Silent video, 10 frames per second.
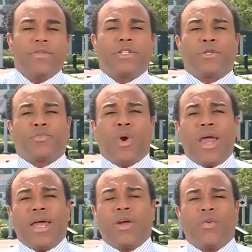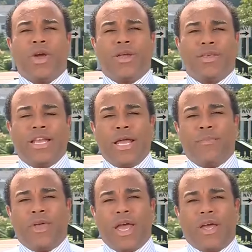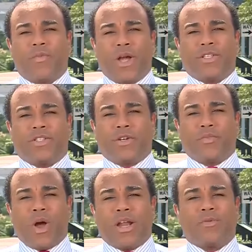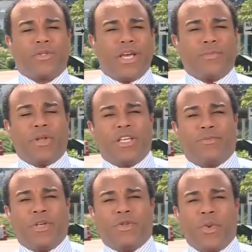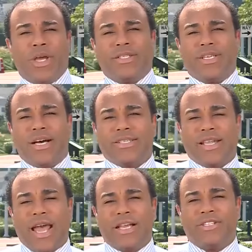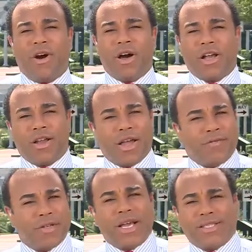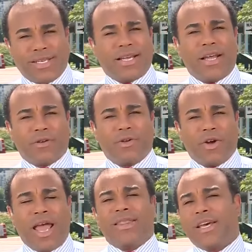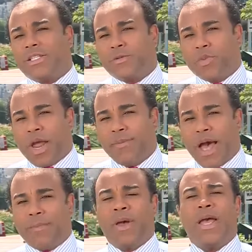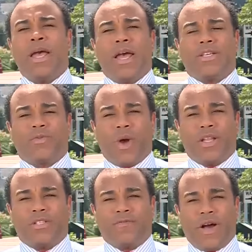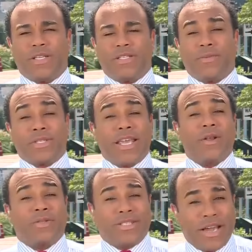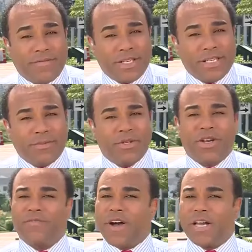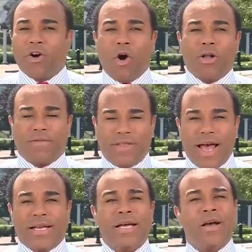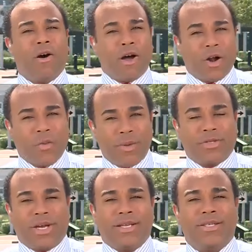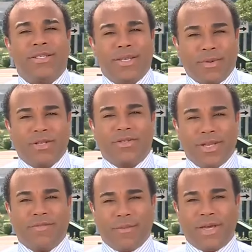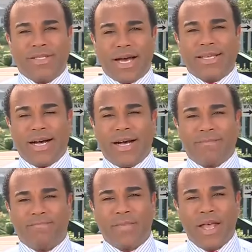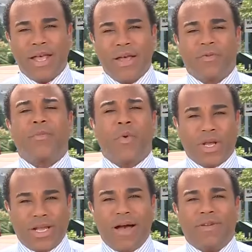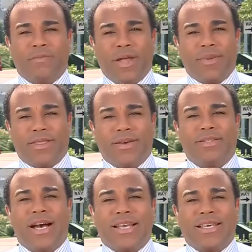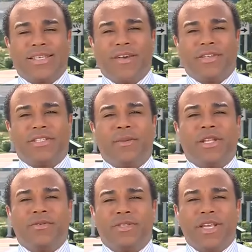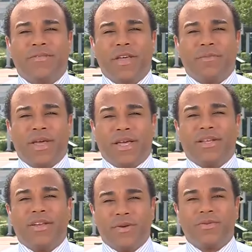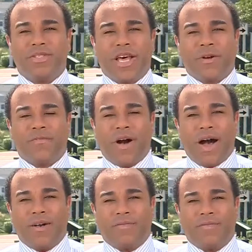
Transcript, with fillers: The spraying with an EPA registered product will take place between dusk and dawn. And if you'd like to take another look at that spray map, as well as find some mosquito safety tips, you can find all of that on our website, WCVB.com. Reporting live in Plymouth, Todd Kazakiewich, WCVB News Center 5.